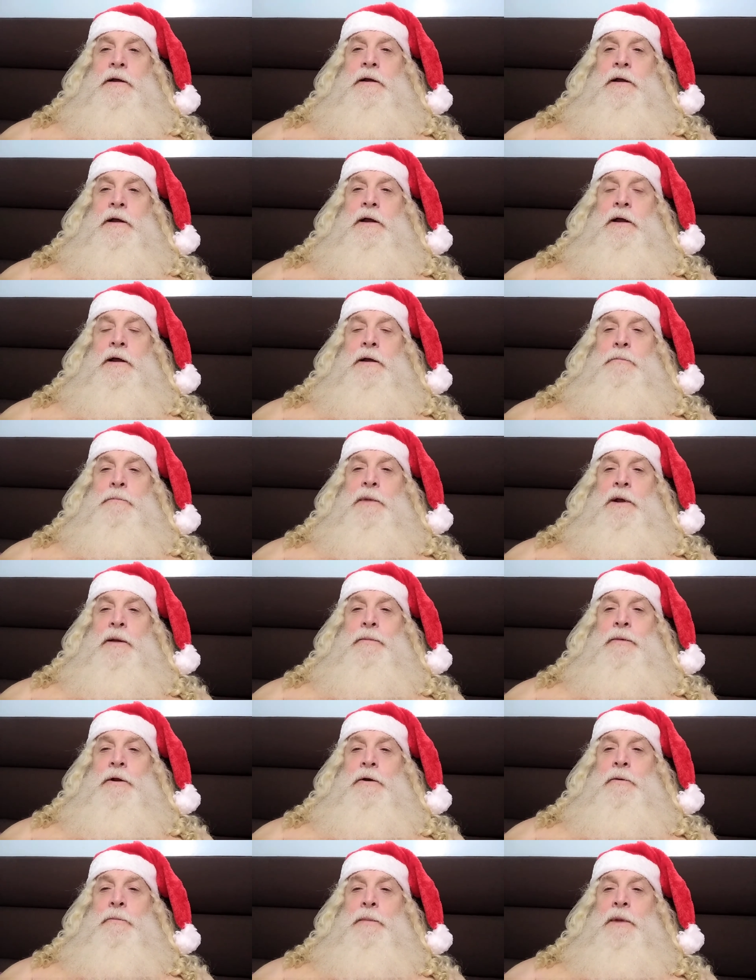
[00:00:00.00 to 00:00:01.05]
And
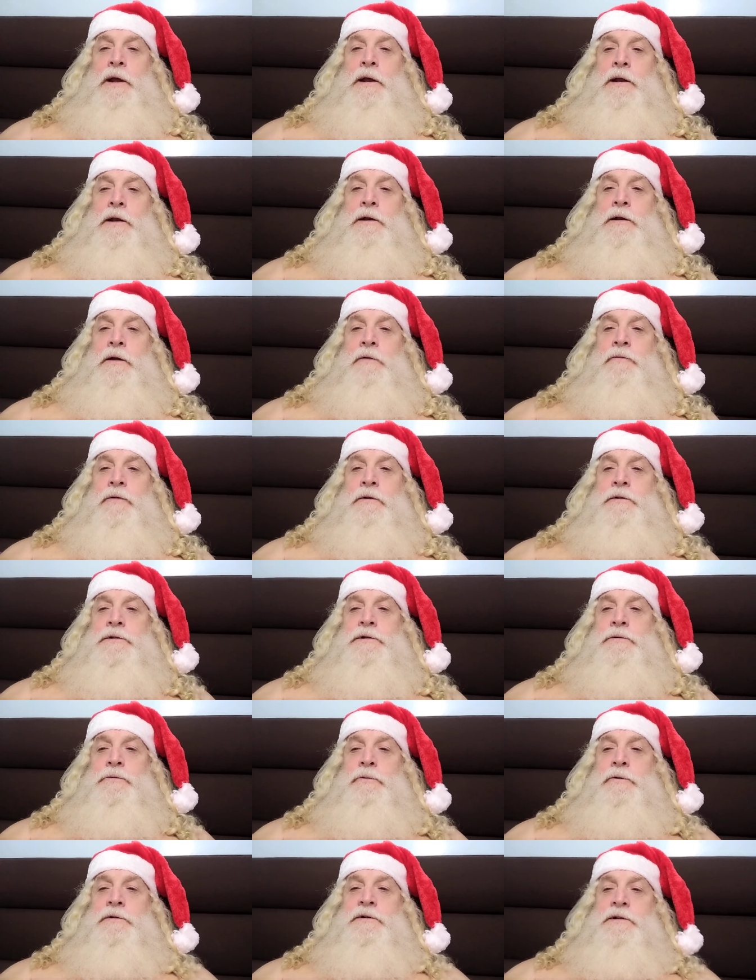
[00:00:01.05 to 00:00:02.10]
maybe it'll make a
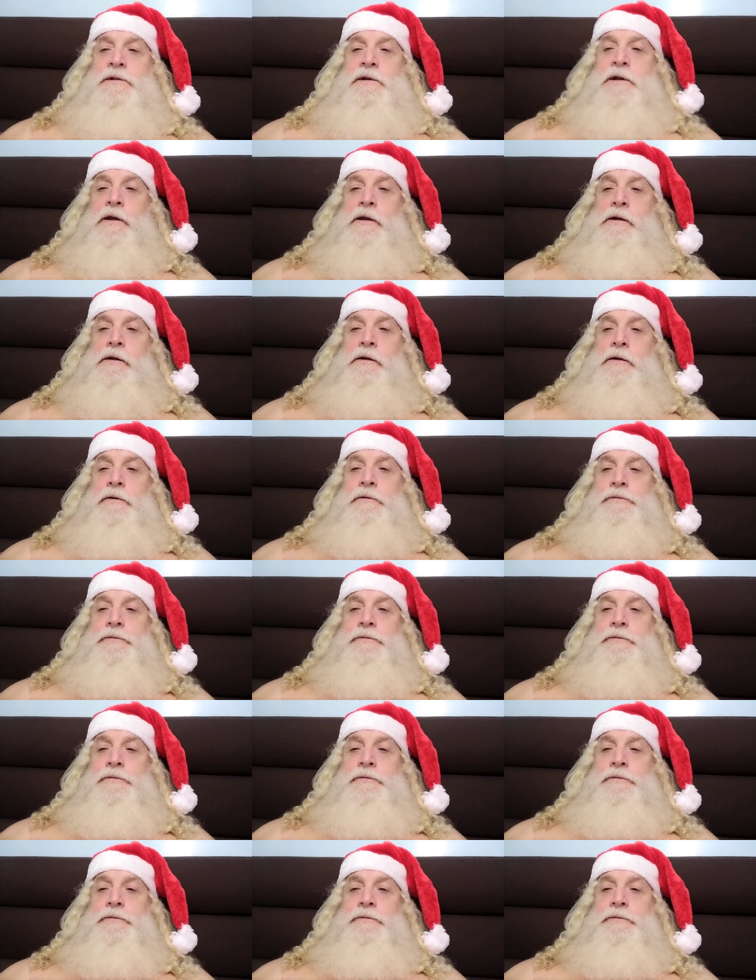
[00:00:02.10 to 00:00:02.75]
difference. We'll see.